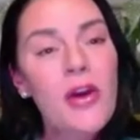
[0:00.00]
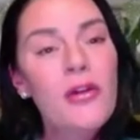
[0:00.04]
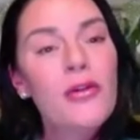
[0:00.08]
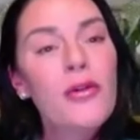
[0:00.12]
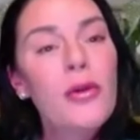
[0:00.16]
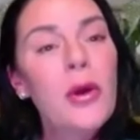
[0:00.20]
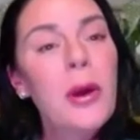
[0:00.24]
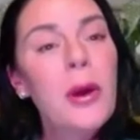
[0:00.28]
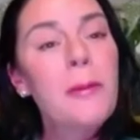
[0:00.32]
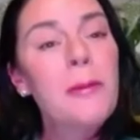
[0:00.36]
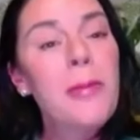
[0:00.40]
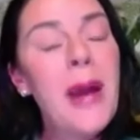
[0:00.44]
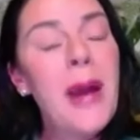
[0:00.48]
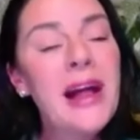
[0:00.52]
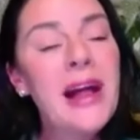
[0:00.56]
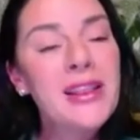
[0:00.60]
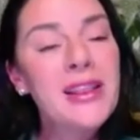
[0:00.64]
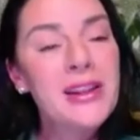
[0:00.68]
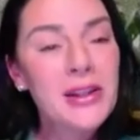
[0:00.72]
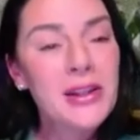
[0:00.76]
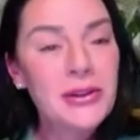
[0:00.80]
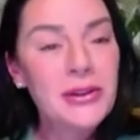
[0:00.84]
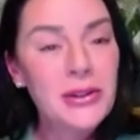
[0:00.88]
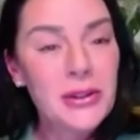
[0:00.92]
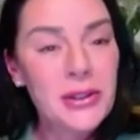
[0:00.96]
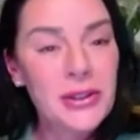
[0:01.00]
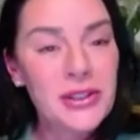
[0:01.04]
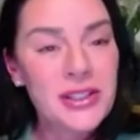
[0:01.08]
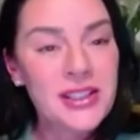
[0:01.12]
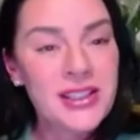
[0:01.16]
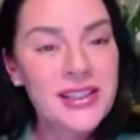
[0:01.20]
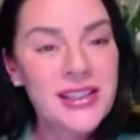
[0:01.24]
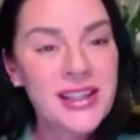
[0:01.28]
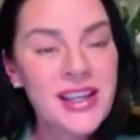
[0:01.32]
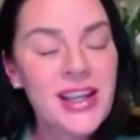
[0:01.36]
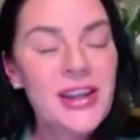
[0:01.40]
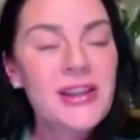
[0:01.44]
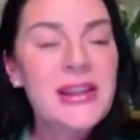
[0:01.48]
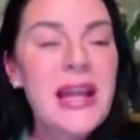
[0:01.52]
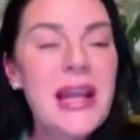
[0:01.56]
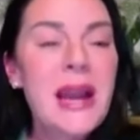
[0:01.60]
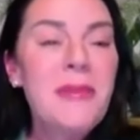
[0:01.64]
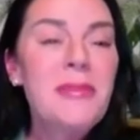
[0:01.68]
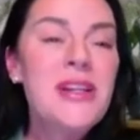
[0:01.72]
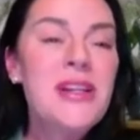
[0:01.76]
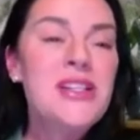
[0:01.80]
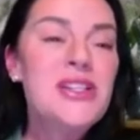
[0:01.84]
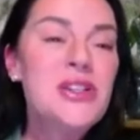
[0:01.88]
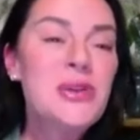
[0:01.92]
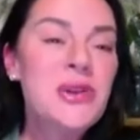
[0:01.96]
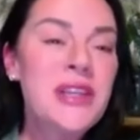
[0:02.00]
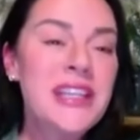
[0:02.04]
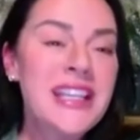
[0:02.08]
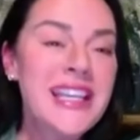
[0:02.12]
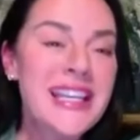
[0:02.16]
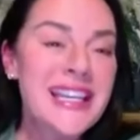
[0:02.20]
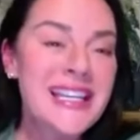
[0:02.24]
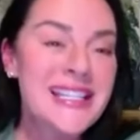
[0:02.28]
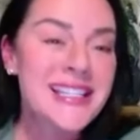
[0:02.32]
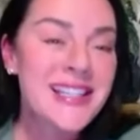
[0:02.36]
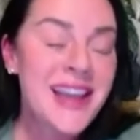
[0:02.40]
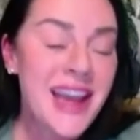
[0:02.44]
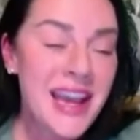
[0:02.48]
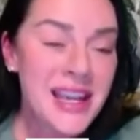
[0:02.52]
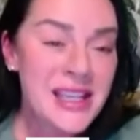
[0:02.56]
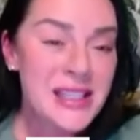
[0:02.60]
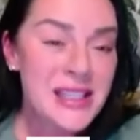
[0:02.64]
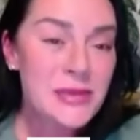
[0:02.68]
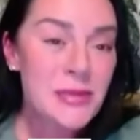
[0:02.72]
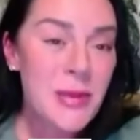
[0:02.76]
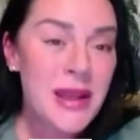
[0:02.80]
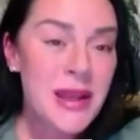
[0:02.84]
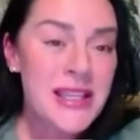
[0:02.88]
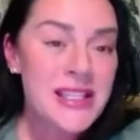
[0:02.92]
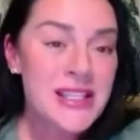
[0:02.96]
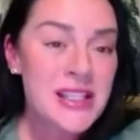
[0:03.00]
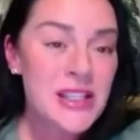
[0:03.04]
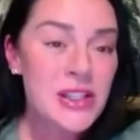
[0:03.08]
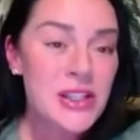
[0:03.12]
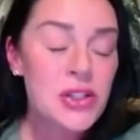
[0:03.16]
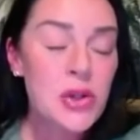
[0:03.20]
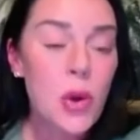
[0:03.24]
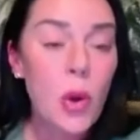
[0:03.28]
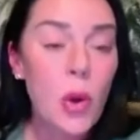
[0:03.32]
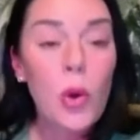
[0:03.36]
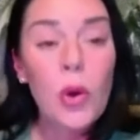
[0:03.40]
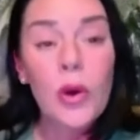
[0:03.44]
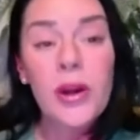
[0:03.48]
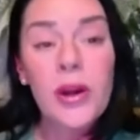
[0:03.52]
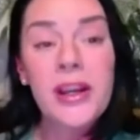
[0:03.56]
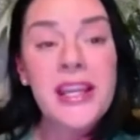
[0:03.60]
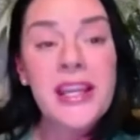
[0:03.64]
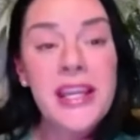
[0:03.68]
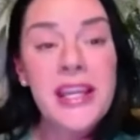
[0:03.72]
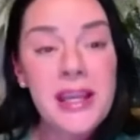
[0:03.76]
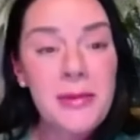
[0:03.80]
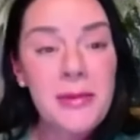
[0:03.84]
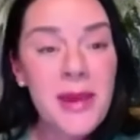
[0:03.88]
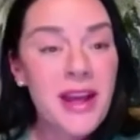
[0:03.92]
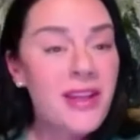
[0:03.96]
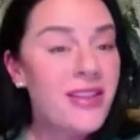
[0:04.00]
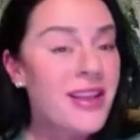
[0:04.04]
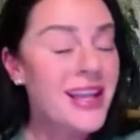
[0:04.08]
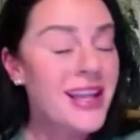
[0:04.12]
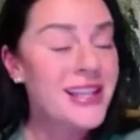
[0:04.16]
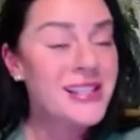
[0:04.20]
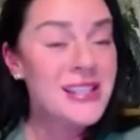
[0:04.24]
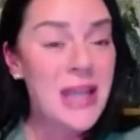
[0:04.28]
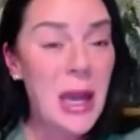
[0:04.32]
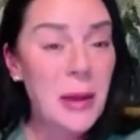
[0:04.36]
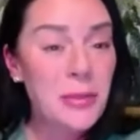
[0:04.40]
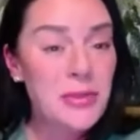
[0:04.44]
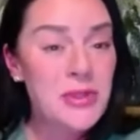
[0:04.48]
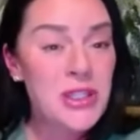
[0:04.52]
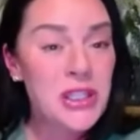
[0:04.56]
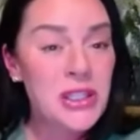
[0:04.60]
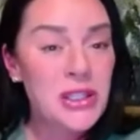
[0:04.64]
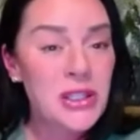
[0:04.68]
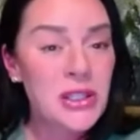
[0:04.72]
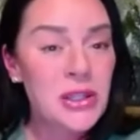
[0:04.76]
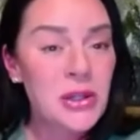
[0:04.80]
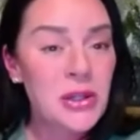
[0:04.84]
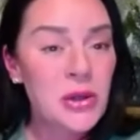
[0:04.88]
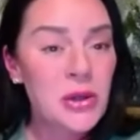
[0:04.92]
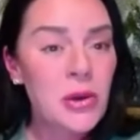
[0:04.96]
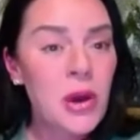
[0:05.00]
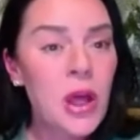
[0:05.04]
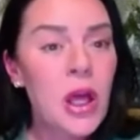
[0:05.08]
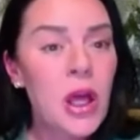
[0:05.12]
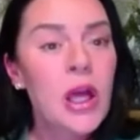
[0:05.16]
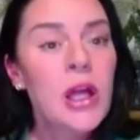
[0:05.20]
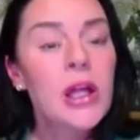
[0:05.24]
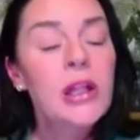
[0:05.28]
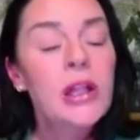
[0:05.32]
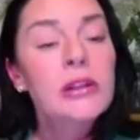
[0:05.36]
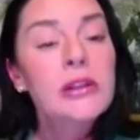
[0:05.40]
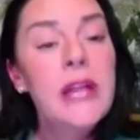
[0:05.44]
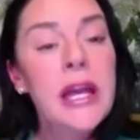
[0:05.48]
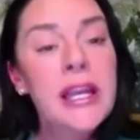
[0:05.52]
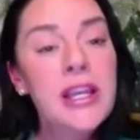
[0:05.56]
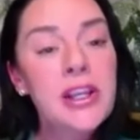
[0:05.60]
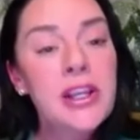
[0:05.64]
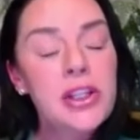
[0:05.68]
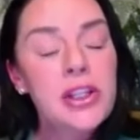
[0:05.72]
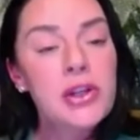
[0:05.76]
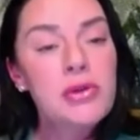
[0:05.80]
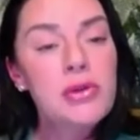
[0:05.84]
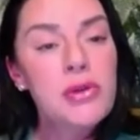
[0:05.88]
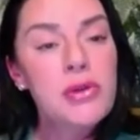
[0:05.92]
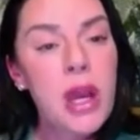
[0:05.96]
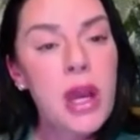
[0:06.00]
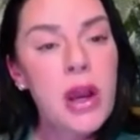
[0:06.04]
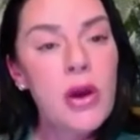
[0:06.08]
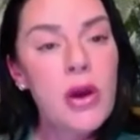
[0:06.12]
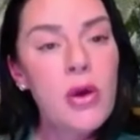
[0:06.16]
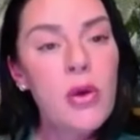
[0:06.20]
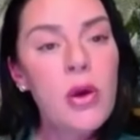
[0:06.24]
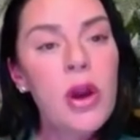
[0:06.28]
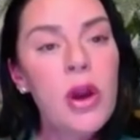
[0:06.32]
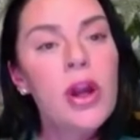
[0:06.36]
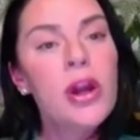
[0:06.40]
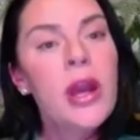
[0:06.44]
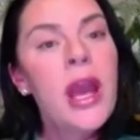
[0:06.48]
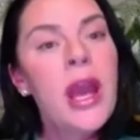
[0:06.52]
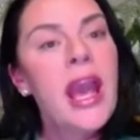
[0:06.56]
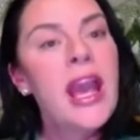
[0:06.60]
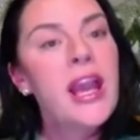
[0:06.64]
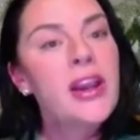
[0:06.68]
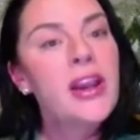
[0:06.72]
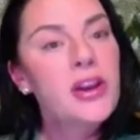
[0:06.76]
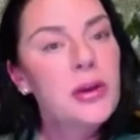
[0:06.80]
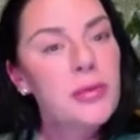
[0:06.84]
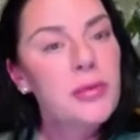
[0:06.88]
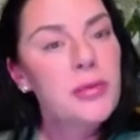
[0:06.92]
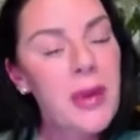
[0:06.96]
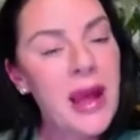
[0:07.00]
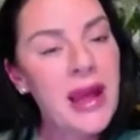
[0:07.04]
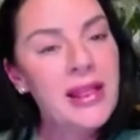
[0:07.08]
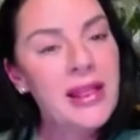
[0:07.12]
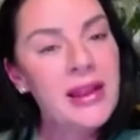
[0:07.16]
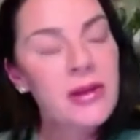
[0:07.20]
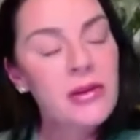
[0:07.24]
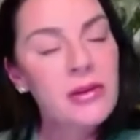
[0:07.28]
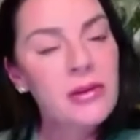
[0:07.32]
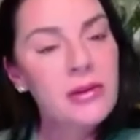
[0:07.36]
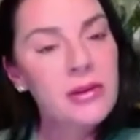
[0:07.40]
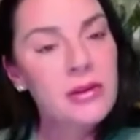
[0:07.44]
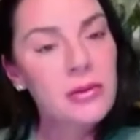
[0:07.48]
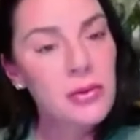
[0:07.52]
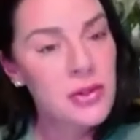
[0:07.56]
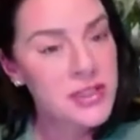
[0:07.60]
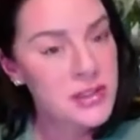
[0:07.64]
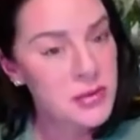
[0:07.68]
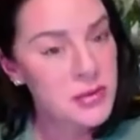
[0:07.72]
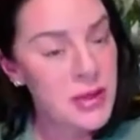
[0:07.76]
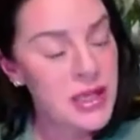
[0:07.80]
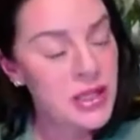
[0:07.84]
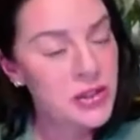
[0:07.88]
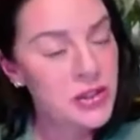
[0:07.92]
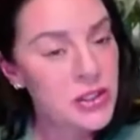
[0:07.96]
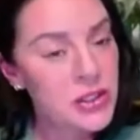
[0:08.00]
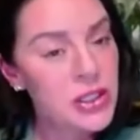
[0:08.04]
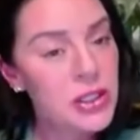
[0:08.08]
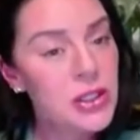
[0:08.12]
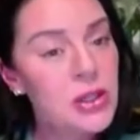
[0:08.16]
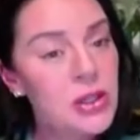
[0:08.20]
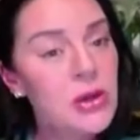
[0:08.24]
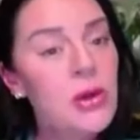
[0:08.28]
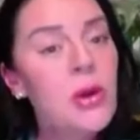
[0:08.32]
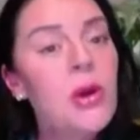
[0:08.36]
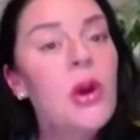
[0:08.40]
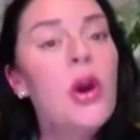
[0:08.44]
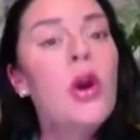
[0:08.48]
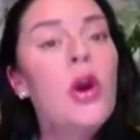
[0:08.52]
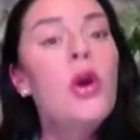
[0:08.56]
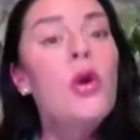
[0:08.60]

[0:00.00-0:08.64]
for a ballot alert that means you can get a text message or an email, it's up to you, letting you know hey, your ballot was mailed to you.